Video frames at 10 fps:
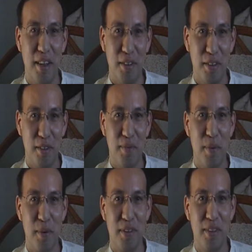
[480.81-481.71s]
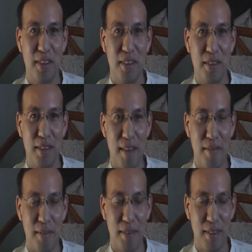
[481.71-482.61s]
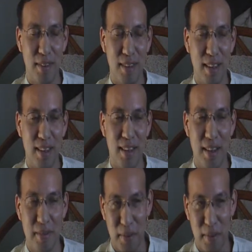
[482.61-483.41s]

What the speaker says: look forward to seeing